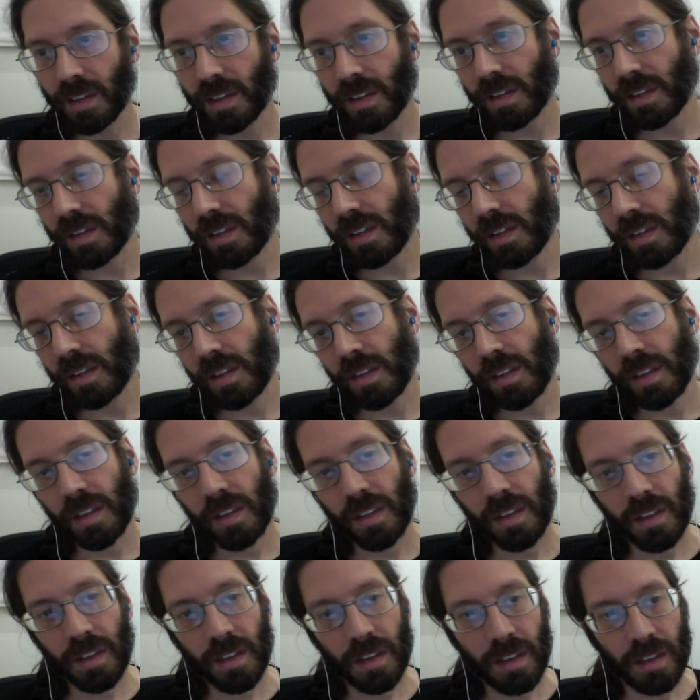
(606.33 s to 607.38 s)

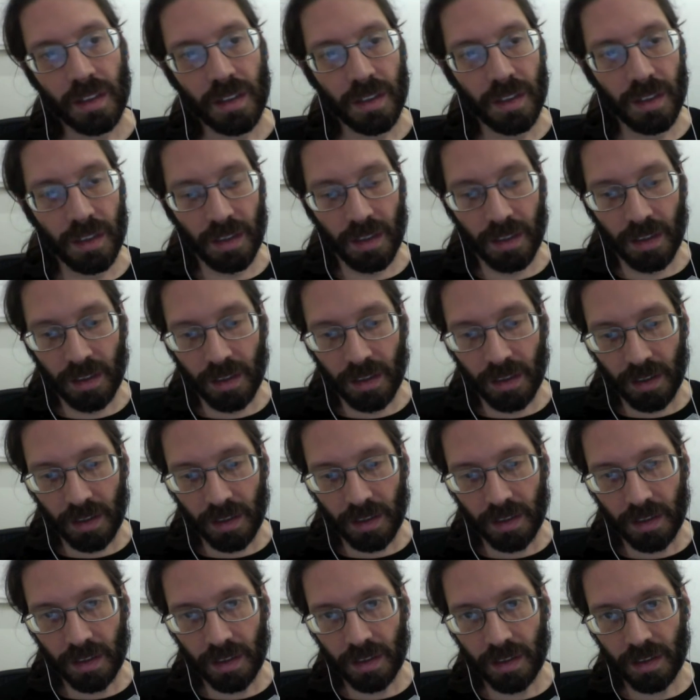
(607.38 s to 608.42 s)

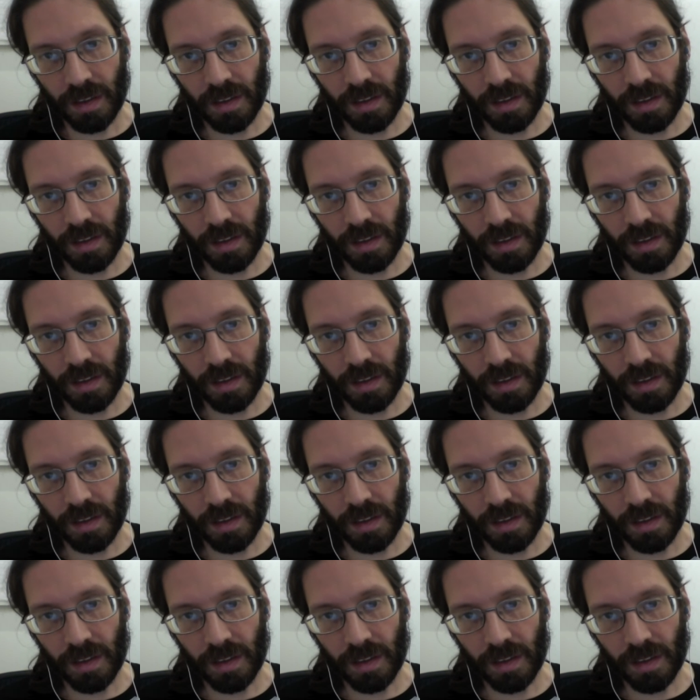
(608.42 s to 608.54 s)
(no one is talking)